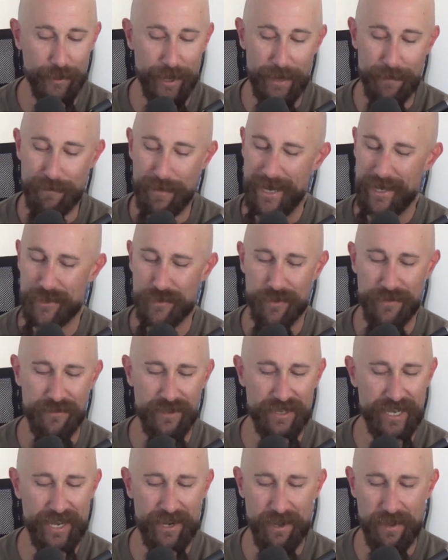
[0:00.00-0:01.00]
Great bass riff
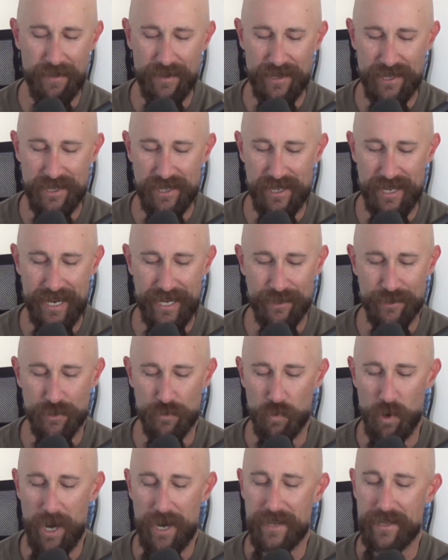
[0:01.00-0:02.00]
again on this thing, just
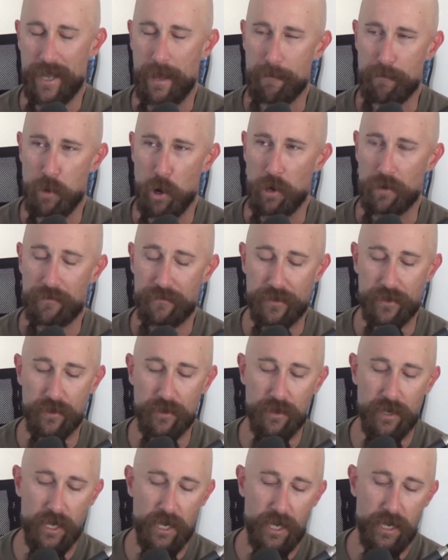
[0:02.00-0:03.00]
riding that punk
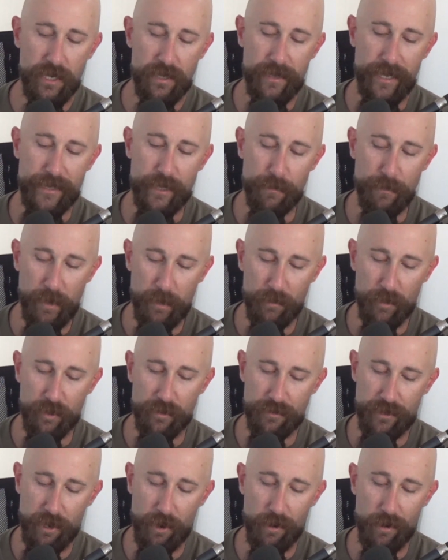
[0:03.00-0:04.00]
feel, like the minimal
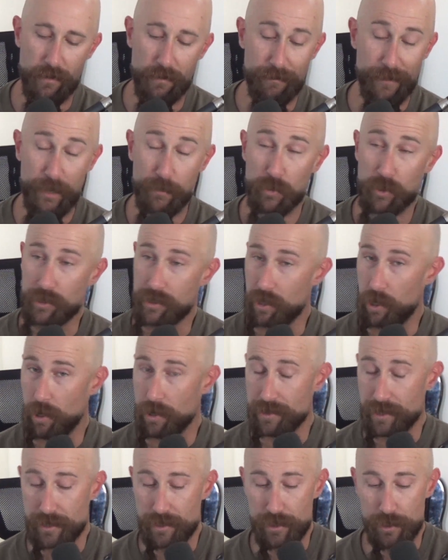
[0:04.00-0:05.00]
guitar, minimal
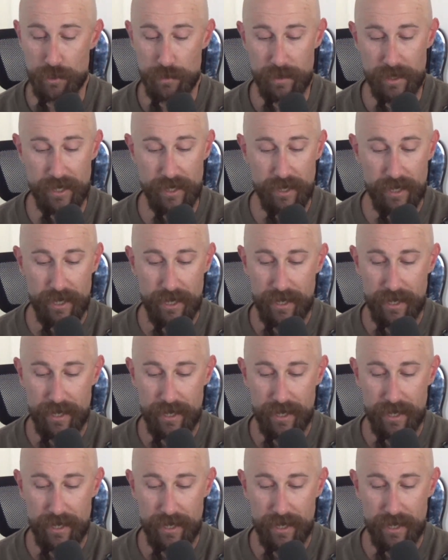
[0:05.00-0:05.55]
guitars, excuse me.